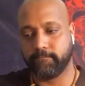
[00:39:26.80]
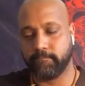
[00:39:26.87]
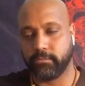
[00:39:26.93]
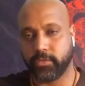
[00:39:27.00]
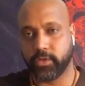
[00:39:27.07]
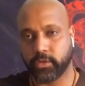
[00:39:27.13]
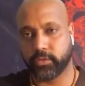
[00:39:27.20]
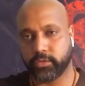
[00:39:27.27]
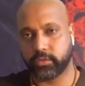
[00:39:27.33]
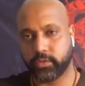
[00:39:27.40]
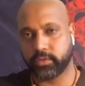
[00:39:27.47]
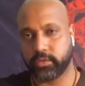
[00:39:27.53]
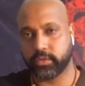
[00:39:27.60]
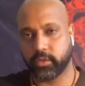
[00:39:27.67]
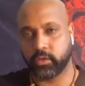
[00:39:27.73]
Don't do
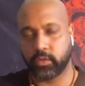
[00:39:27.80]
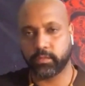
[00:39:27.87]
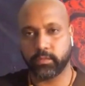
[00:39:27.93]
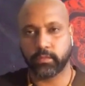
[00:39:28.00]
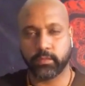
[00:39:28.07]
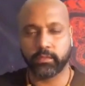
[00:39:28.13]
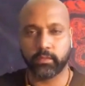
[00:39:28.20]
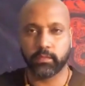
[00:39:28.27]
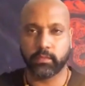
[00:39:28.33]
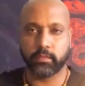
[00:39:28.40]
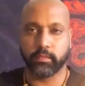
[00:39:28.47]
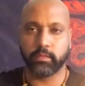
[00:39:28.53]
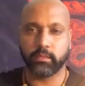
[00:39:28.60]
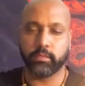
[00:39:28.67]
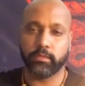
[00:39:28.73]
this at home.
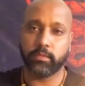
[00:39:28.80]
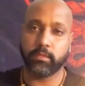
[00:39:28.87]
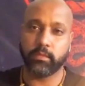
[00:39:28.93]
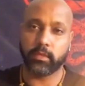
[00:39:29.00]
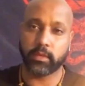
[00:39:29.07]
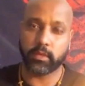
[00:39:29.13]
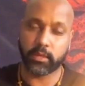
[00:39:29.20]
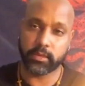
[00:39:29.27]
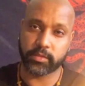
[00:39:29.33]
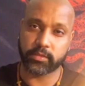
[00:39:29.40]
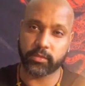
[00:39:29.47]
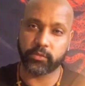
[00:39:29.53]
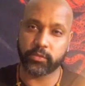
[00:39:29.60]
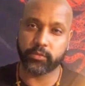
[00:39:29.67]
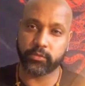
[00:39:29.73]
I'll see
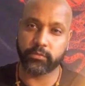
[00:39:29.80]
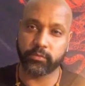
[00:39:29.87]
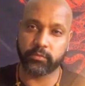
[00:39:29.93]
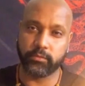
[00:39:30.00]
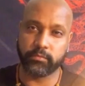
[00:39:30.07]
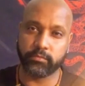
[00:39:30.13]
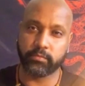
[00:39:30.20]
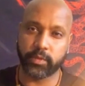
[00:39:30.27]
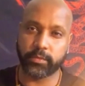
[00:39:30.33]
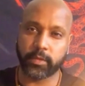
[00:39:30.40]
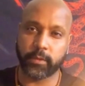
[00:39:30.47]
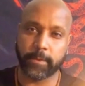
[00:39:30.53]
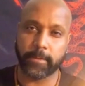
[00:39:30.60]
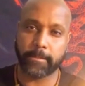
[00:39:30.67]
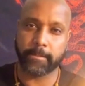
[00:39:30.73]
you soon.
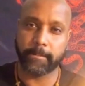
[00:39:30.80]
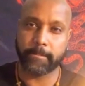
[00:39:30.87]
Bye-bye.